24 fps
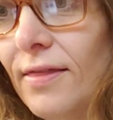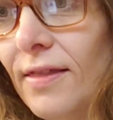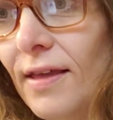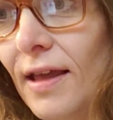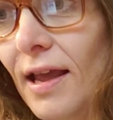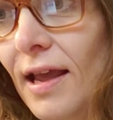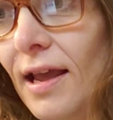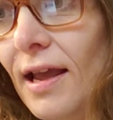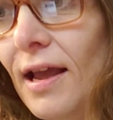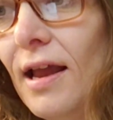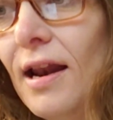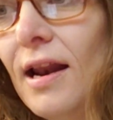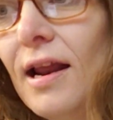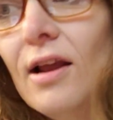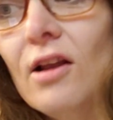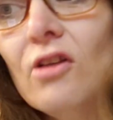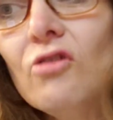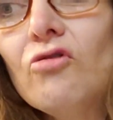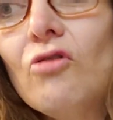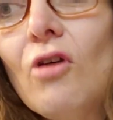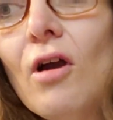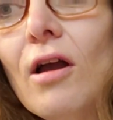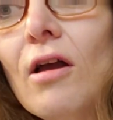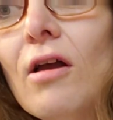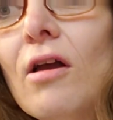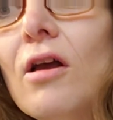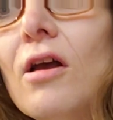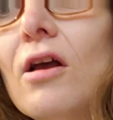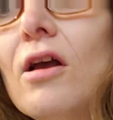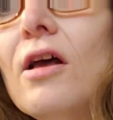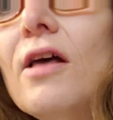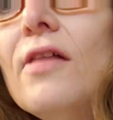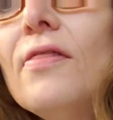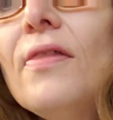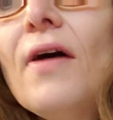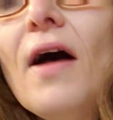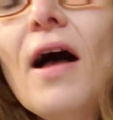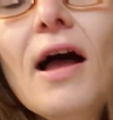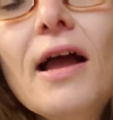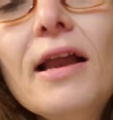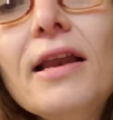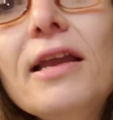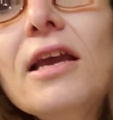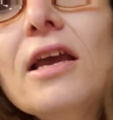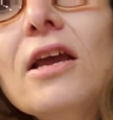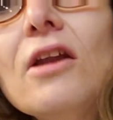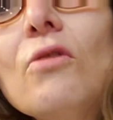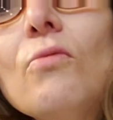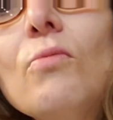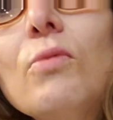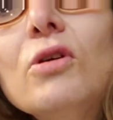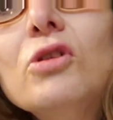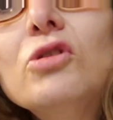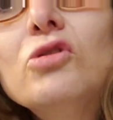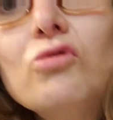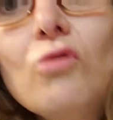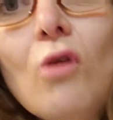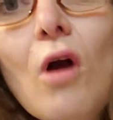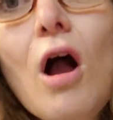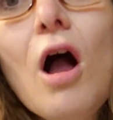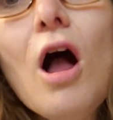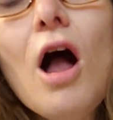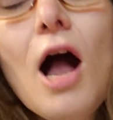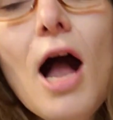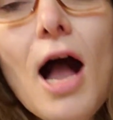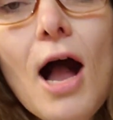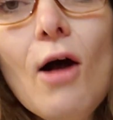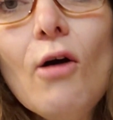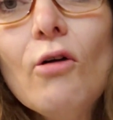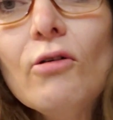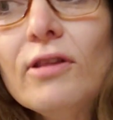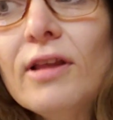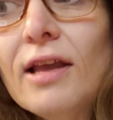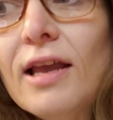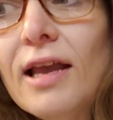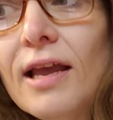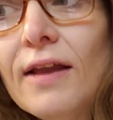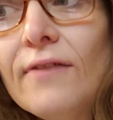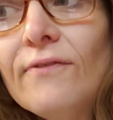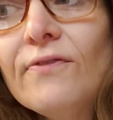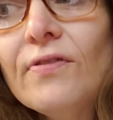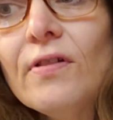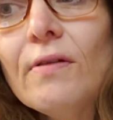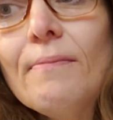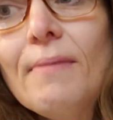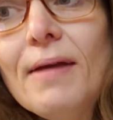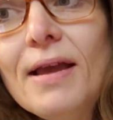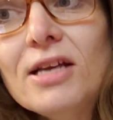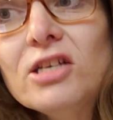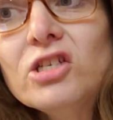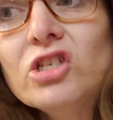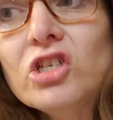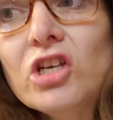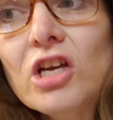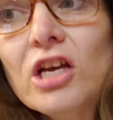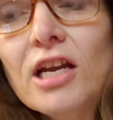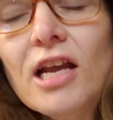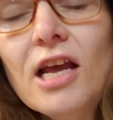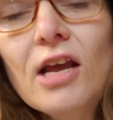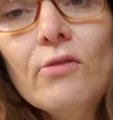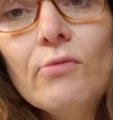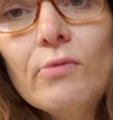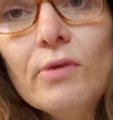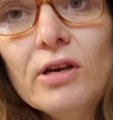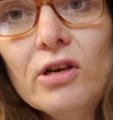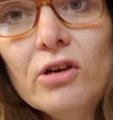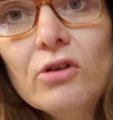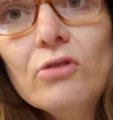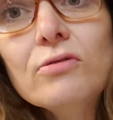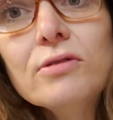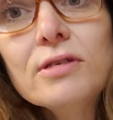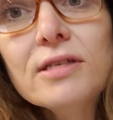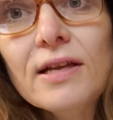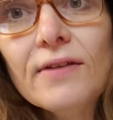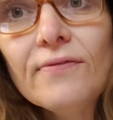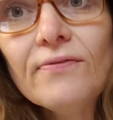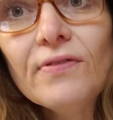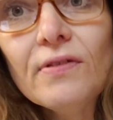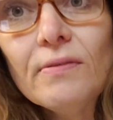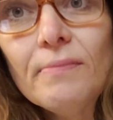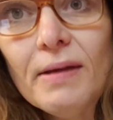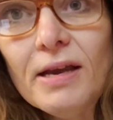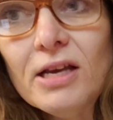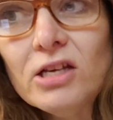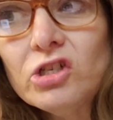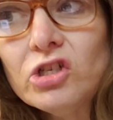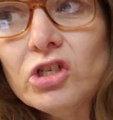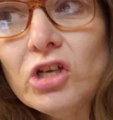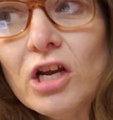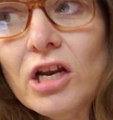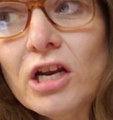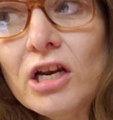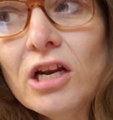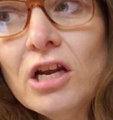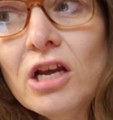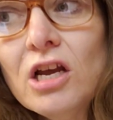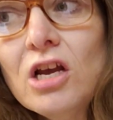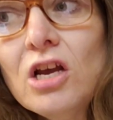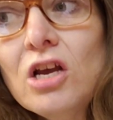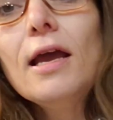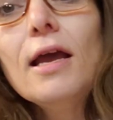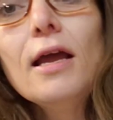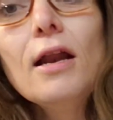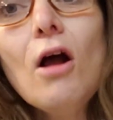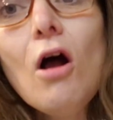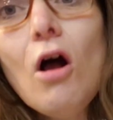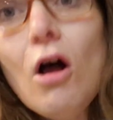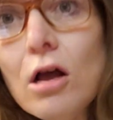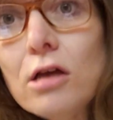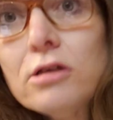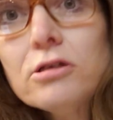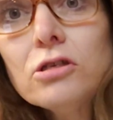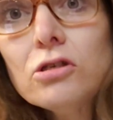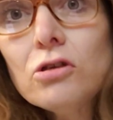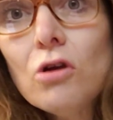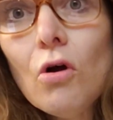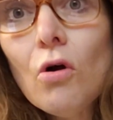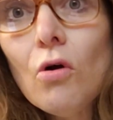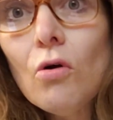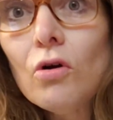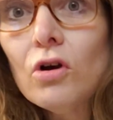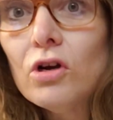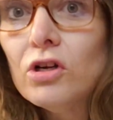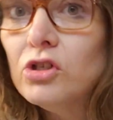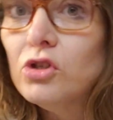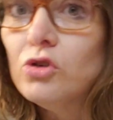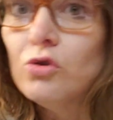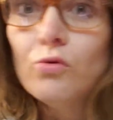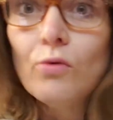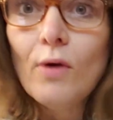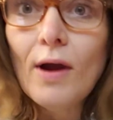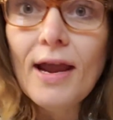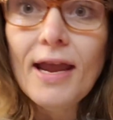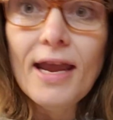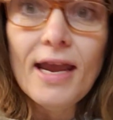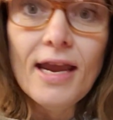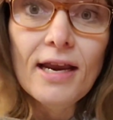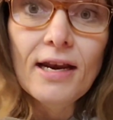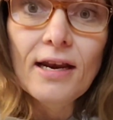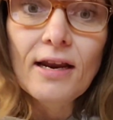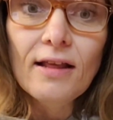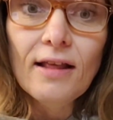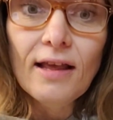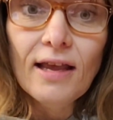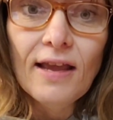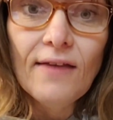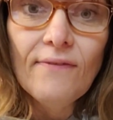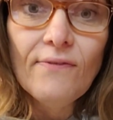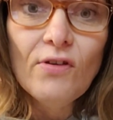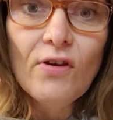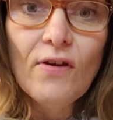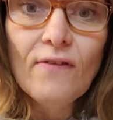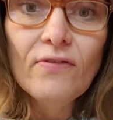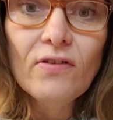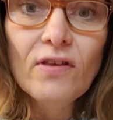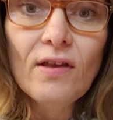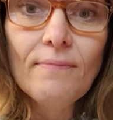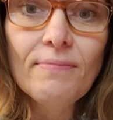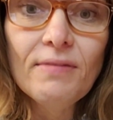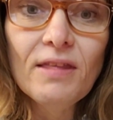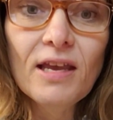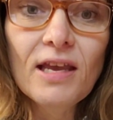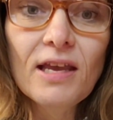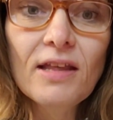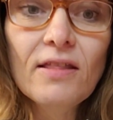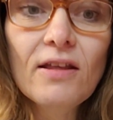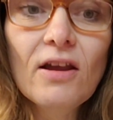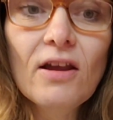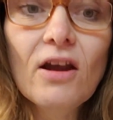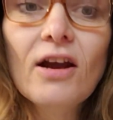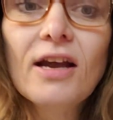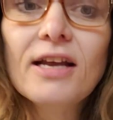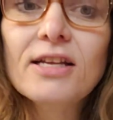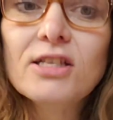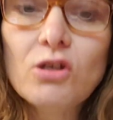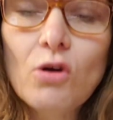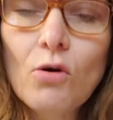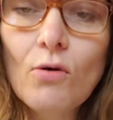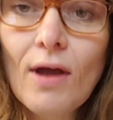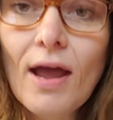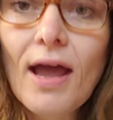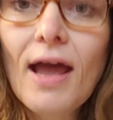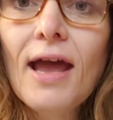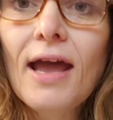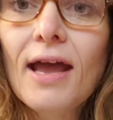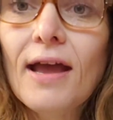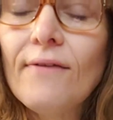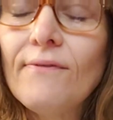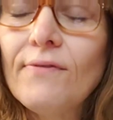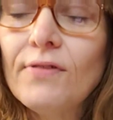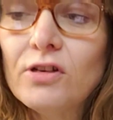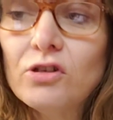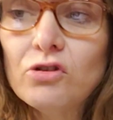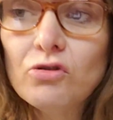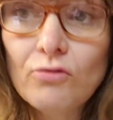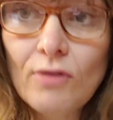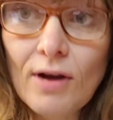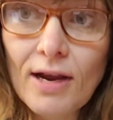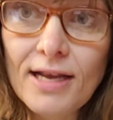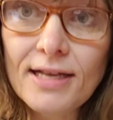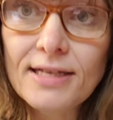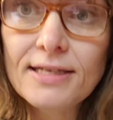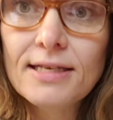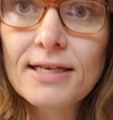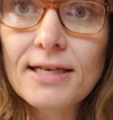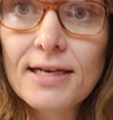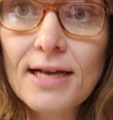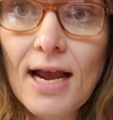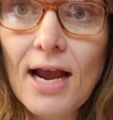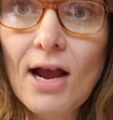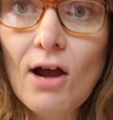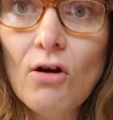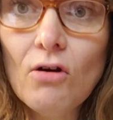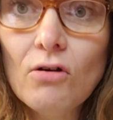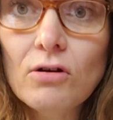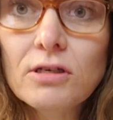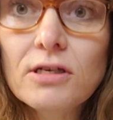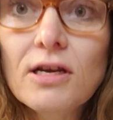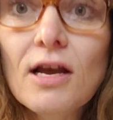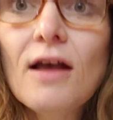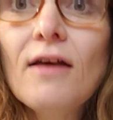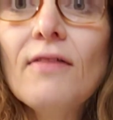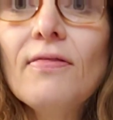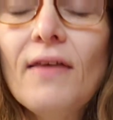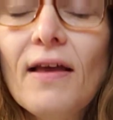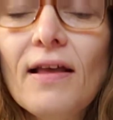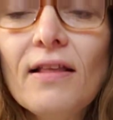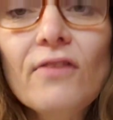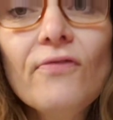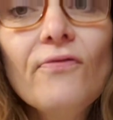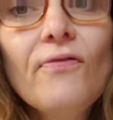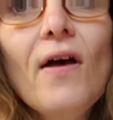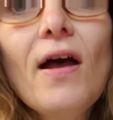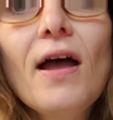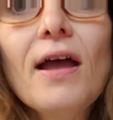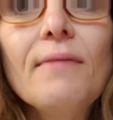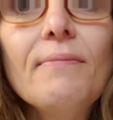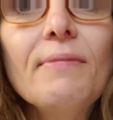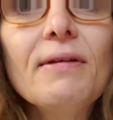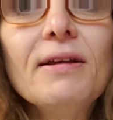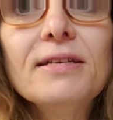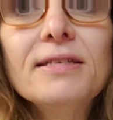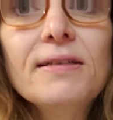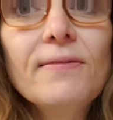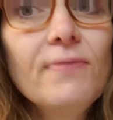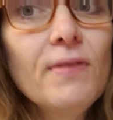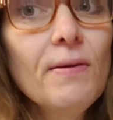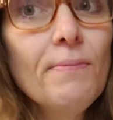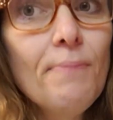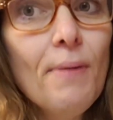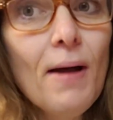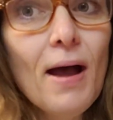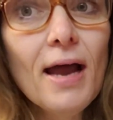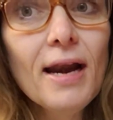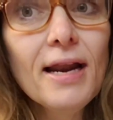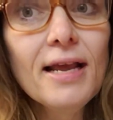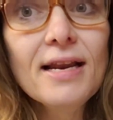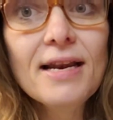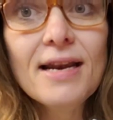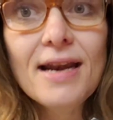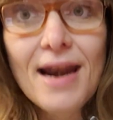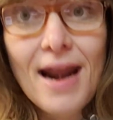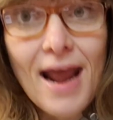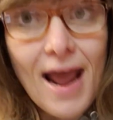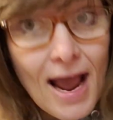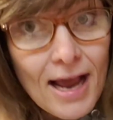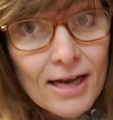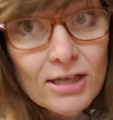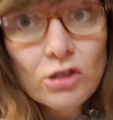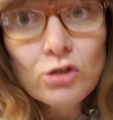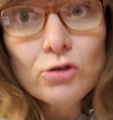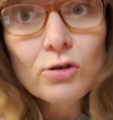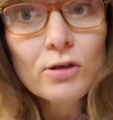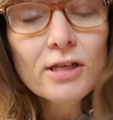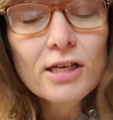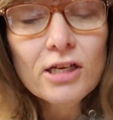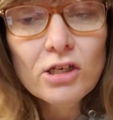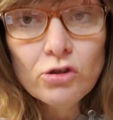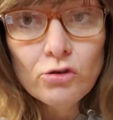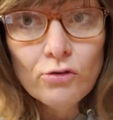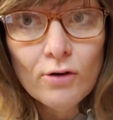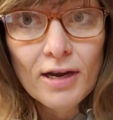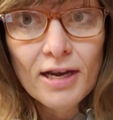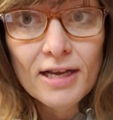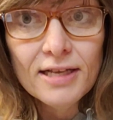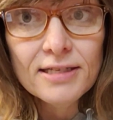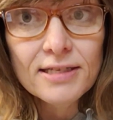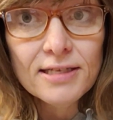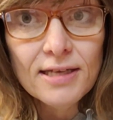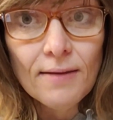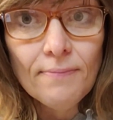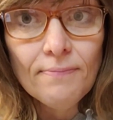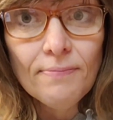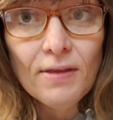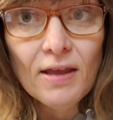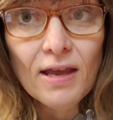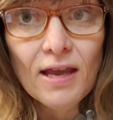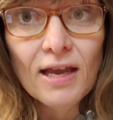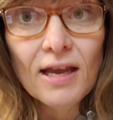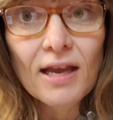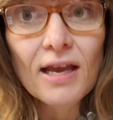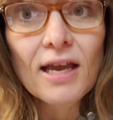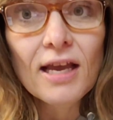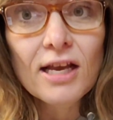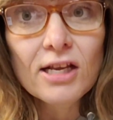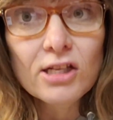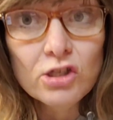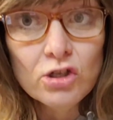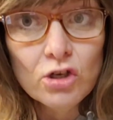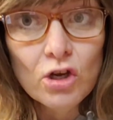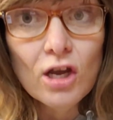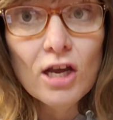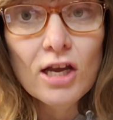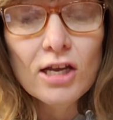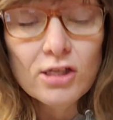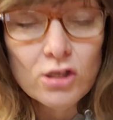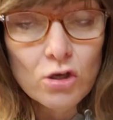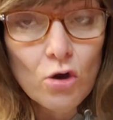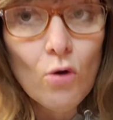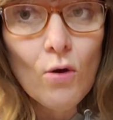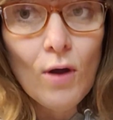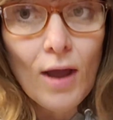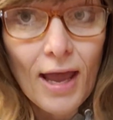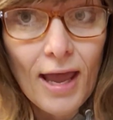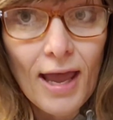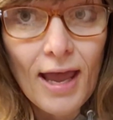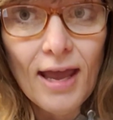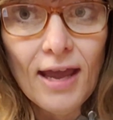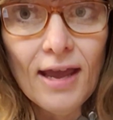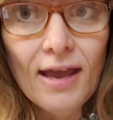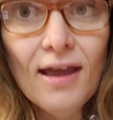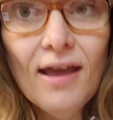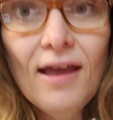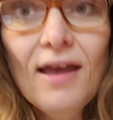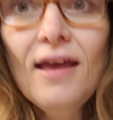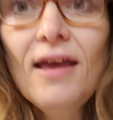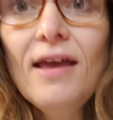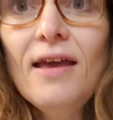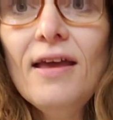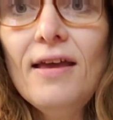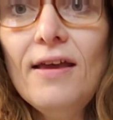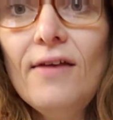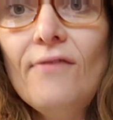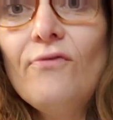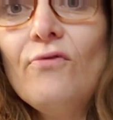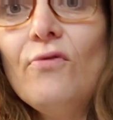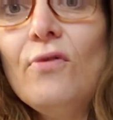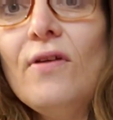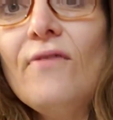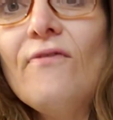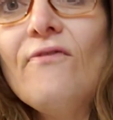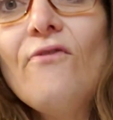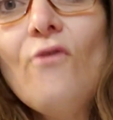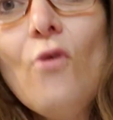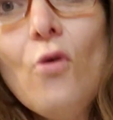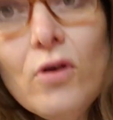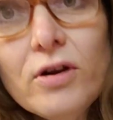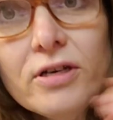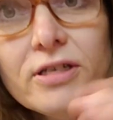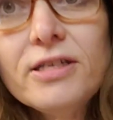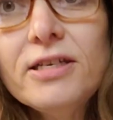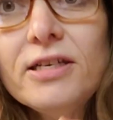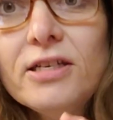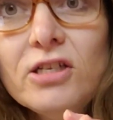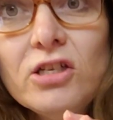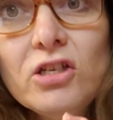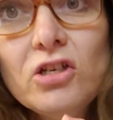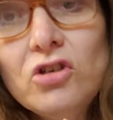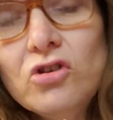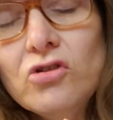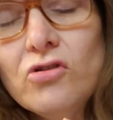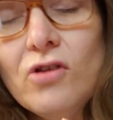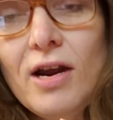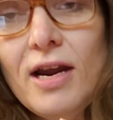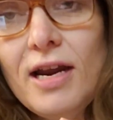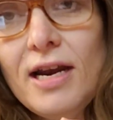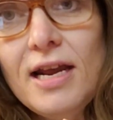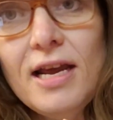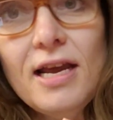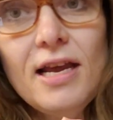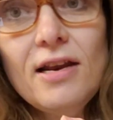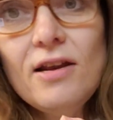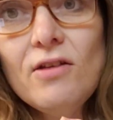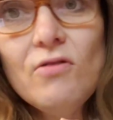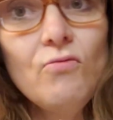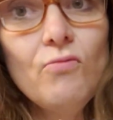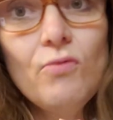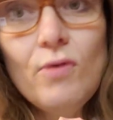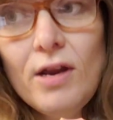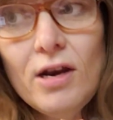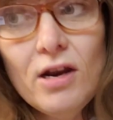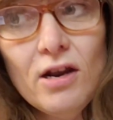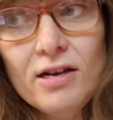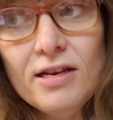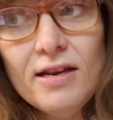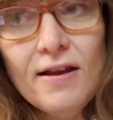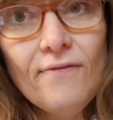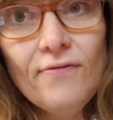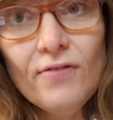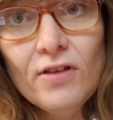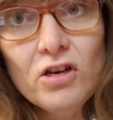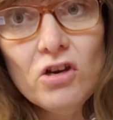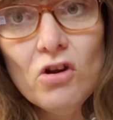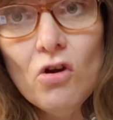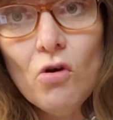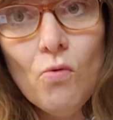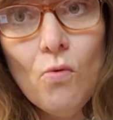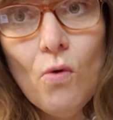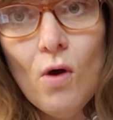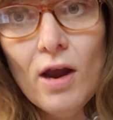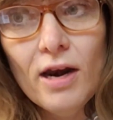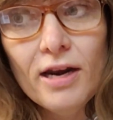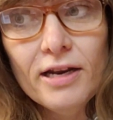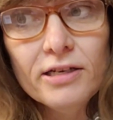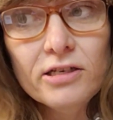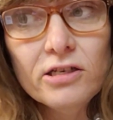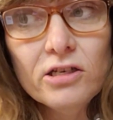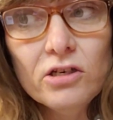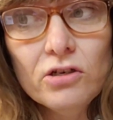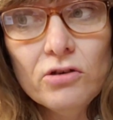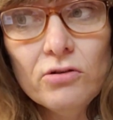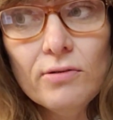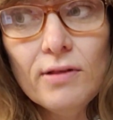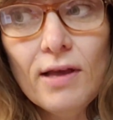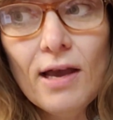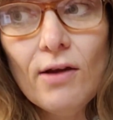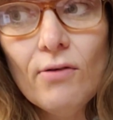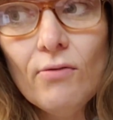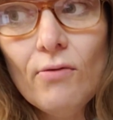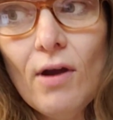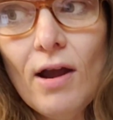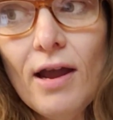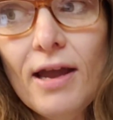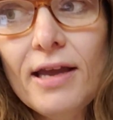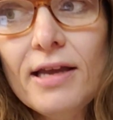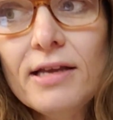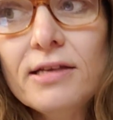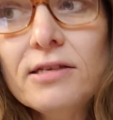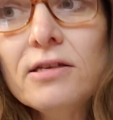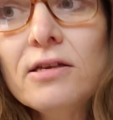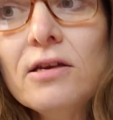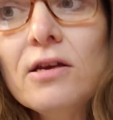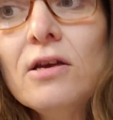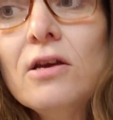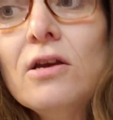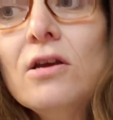thing, and it draw the onion will draw out the inflammation and reduce inflammation. It also could drain. Like if you have something in there, it's okay. If it drains it out, that's fine because if the body naturally drains something, it's it's okay. If we force it to drain it, we definitely don't want it to do that, right?